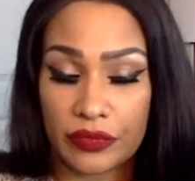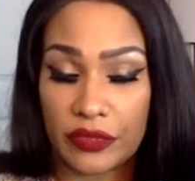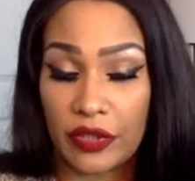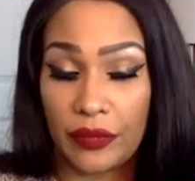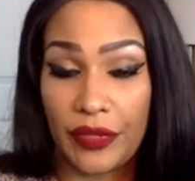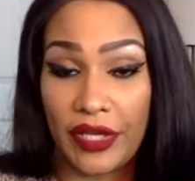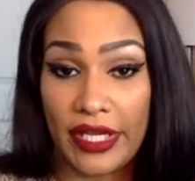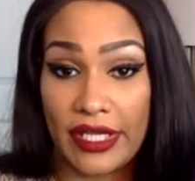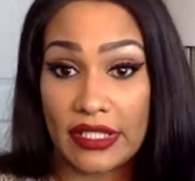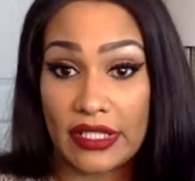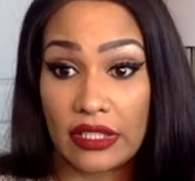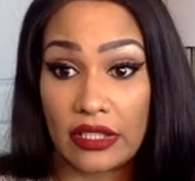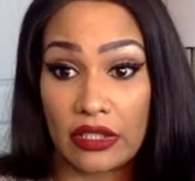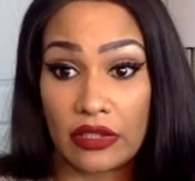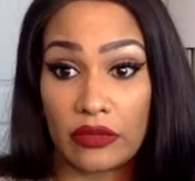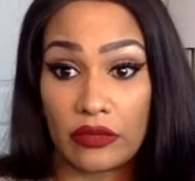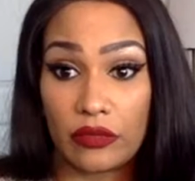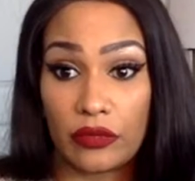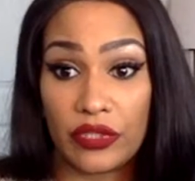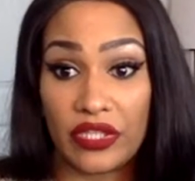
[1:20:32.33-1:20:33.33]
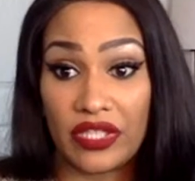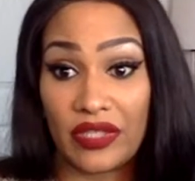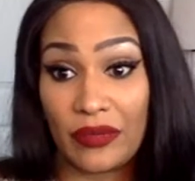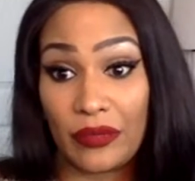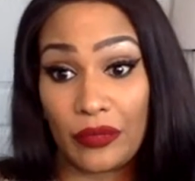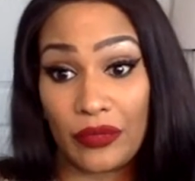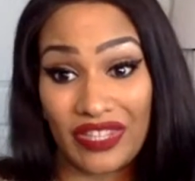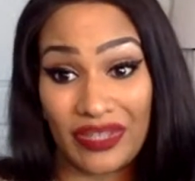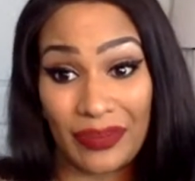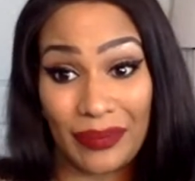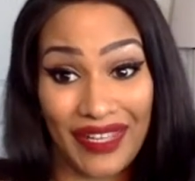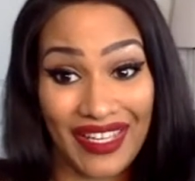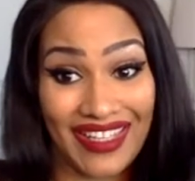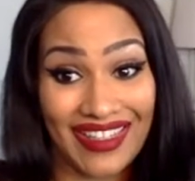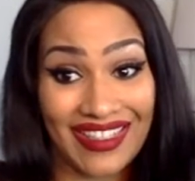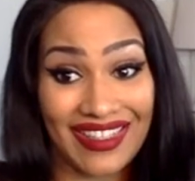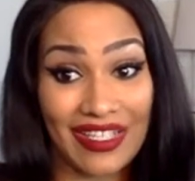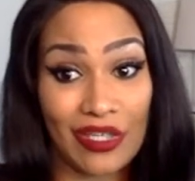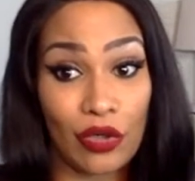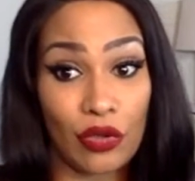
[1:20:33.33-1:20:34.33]
capacity with the man
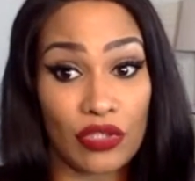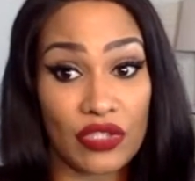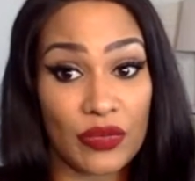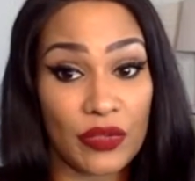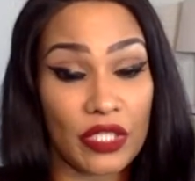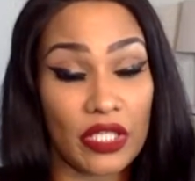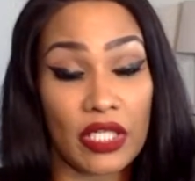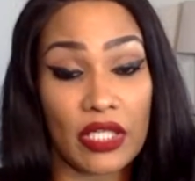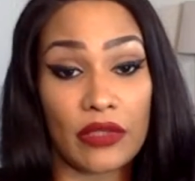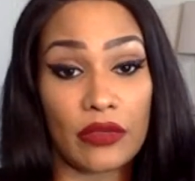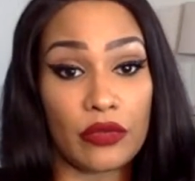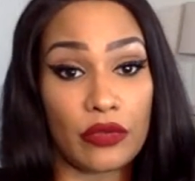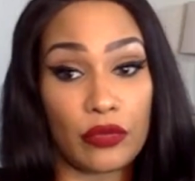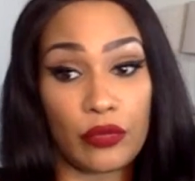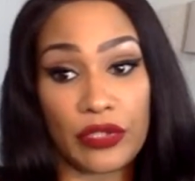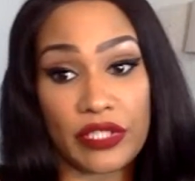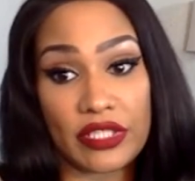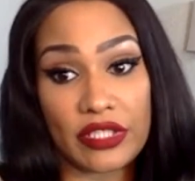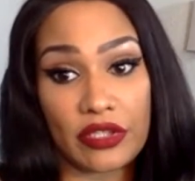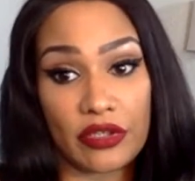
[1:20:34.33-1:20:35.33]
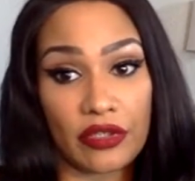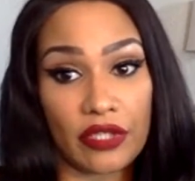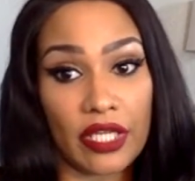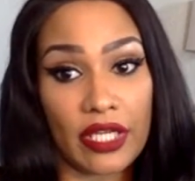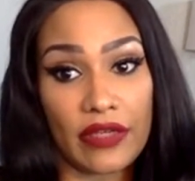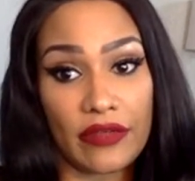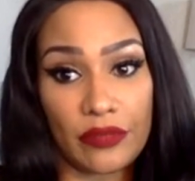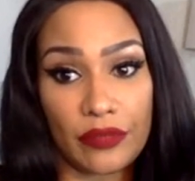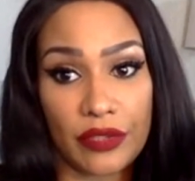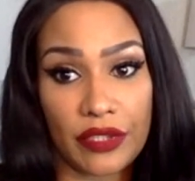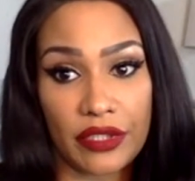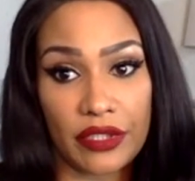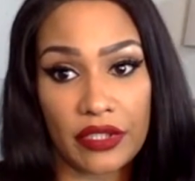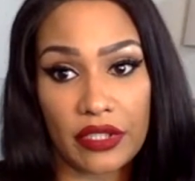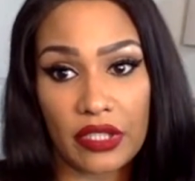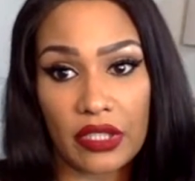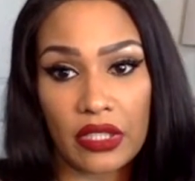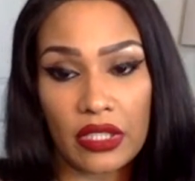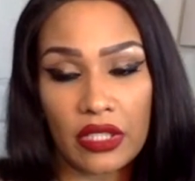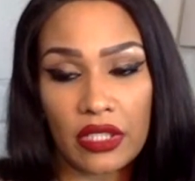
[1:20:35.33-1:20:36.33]
that they won't spend the rest of their lives with.
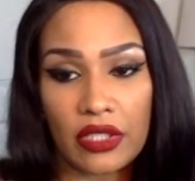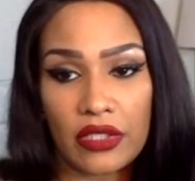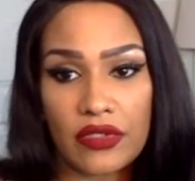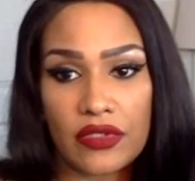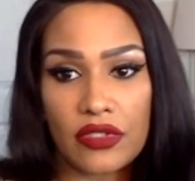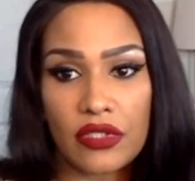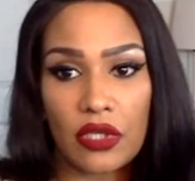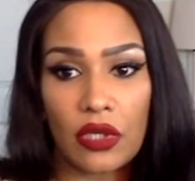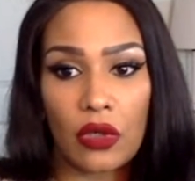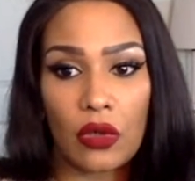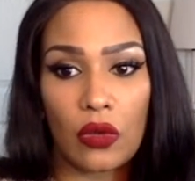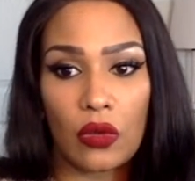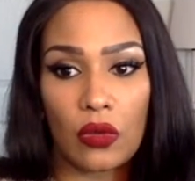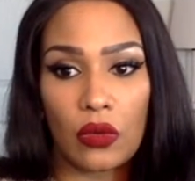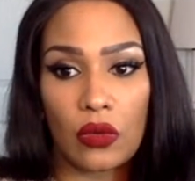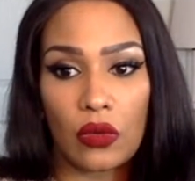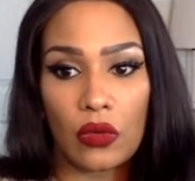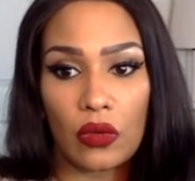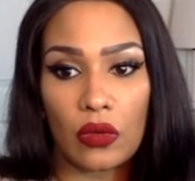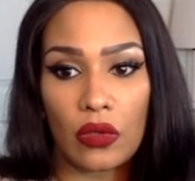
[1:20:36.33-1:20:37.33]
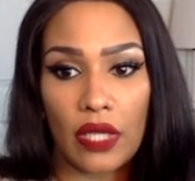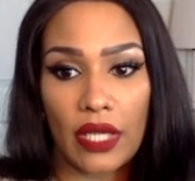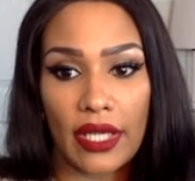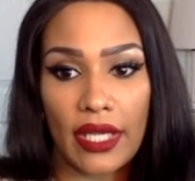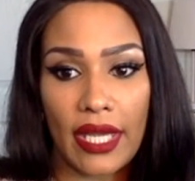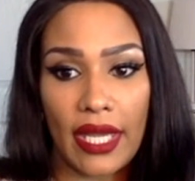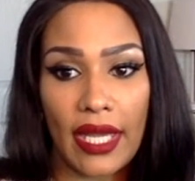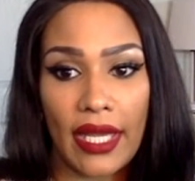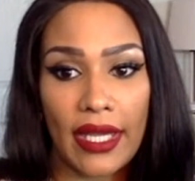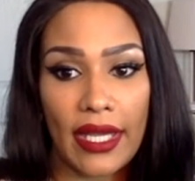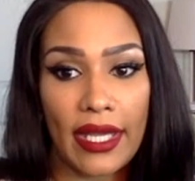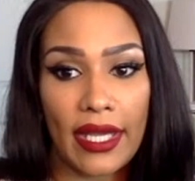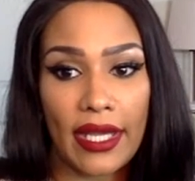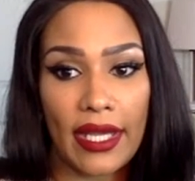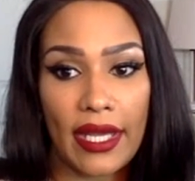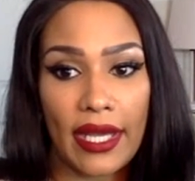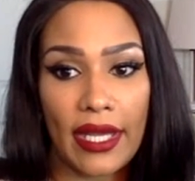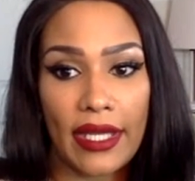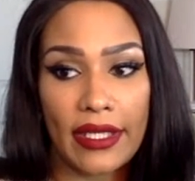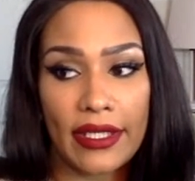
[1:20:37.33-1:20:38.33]
So like I
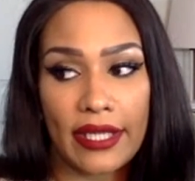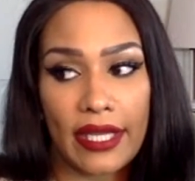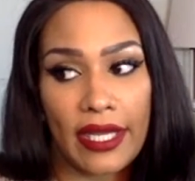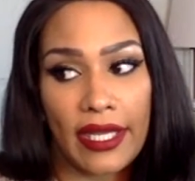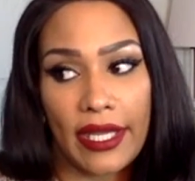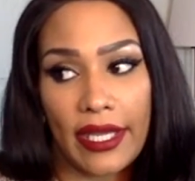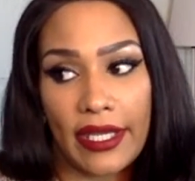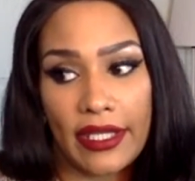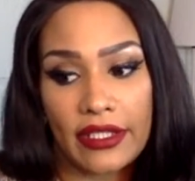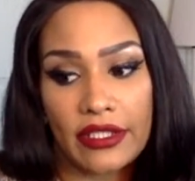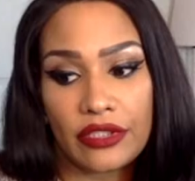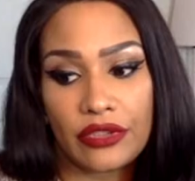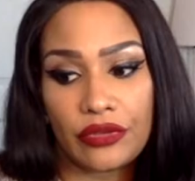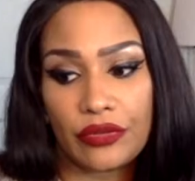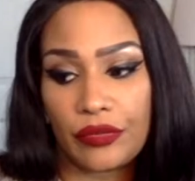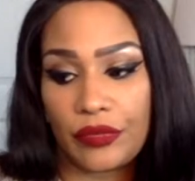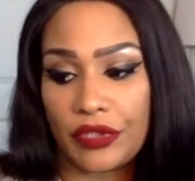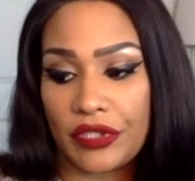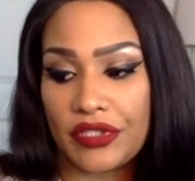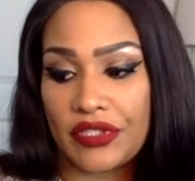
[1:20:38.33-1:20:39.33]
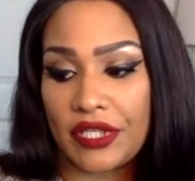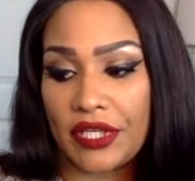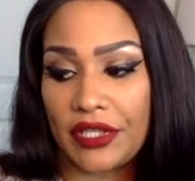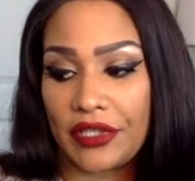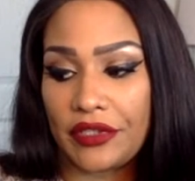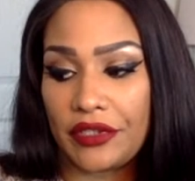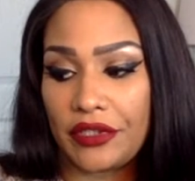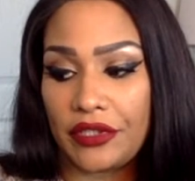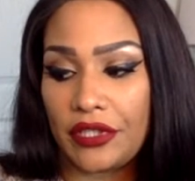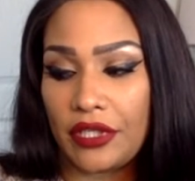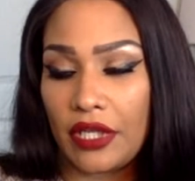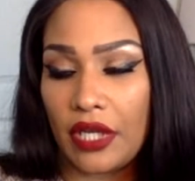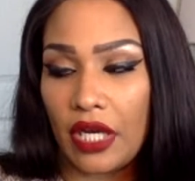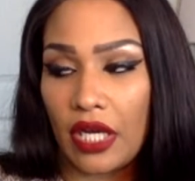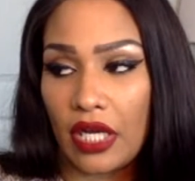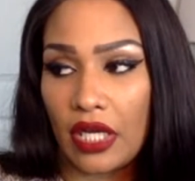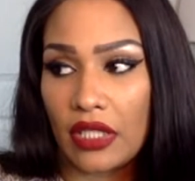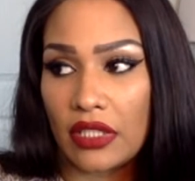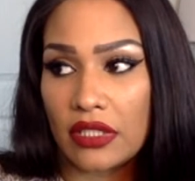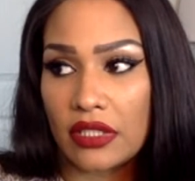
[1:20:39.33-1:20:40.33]
had to, because I could
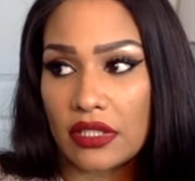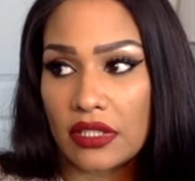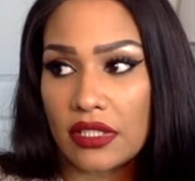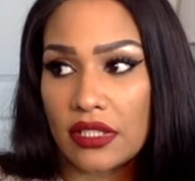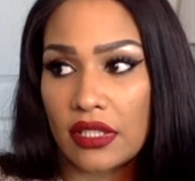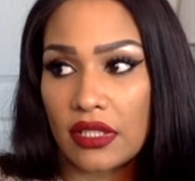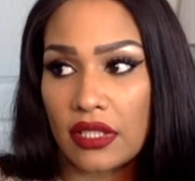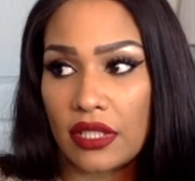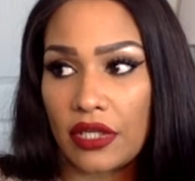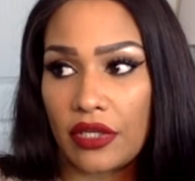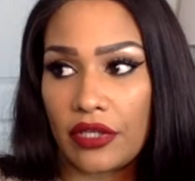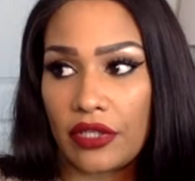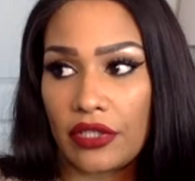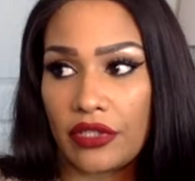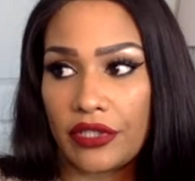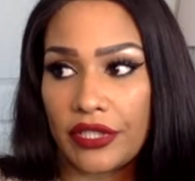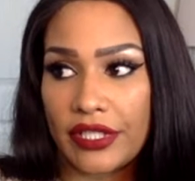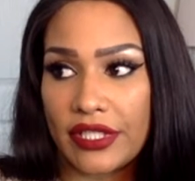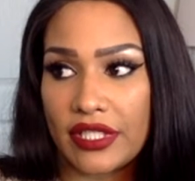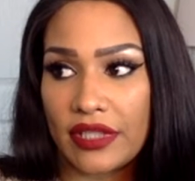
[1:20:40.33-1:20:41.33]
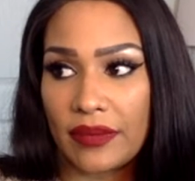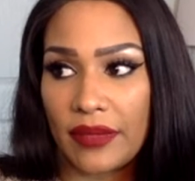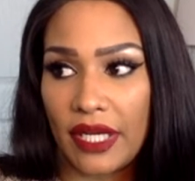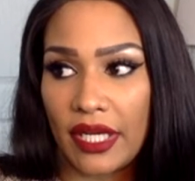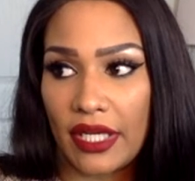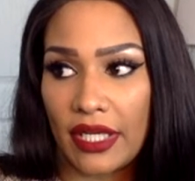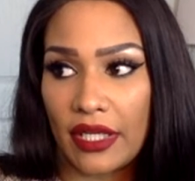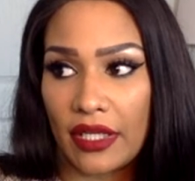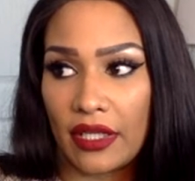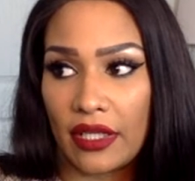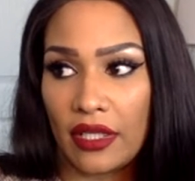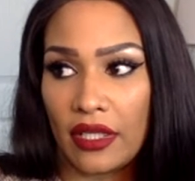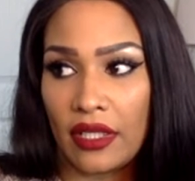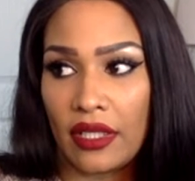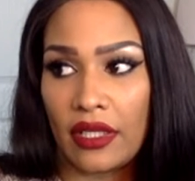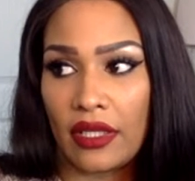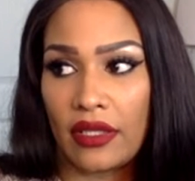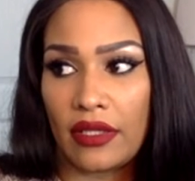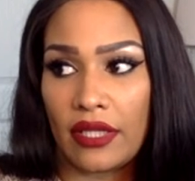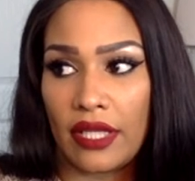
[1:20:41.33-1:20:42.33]
not sit there and look at somebody
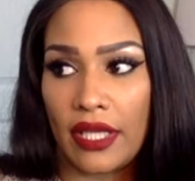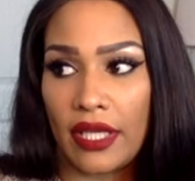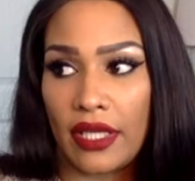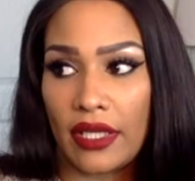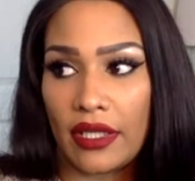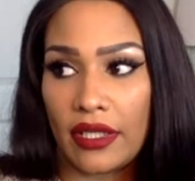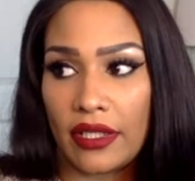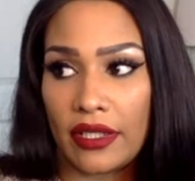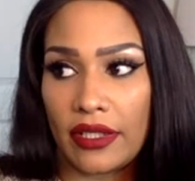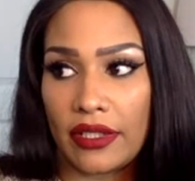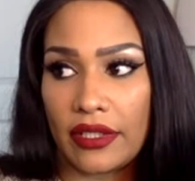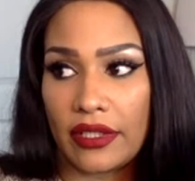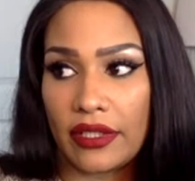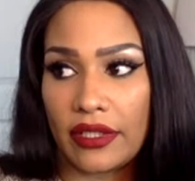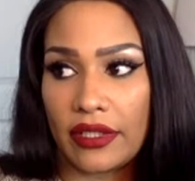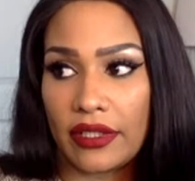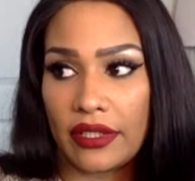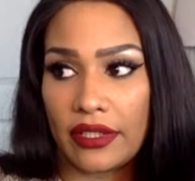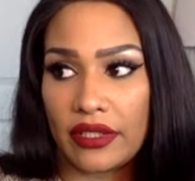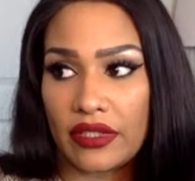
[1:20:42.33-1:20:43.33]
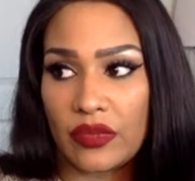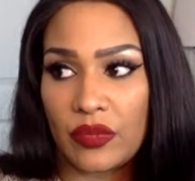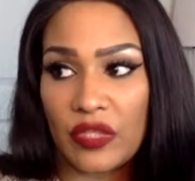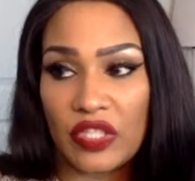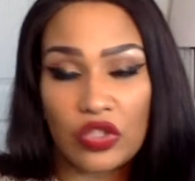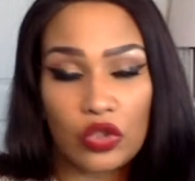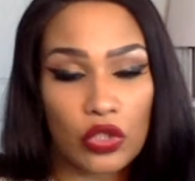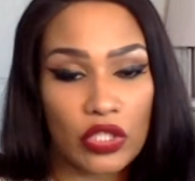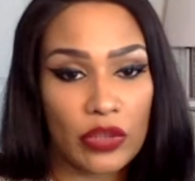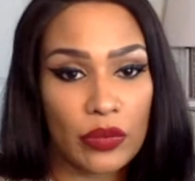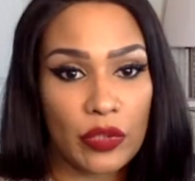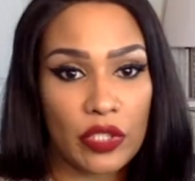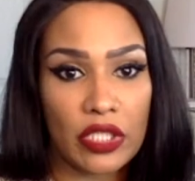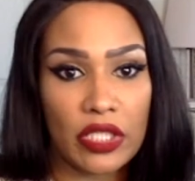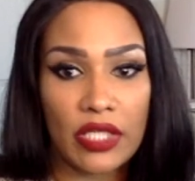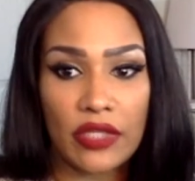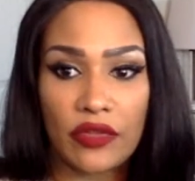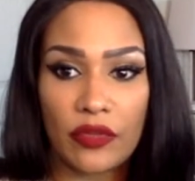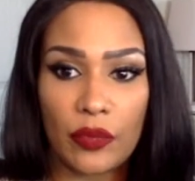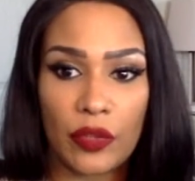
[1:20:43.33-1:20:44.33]
that is mentally
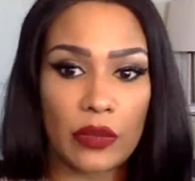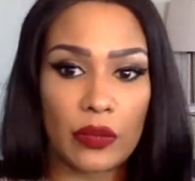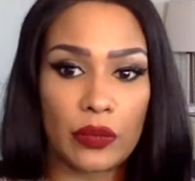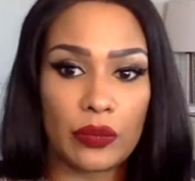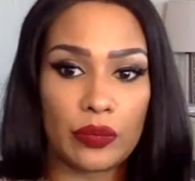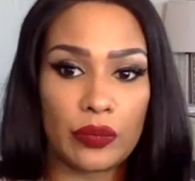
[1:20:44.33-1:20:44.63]
beneath me.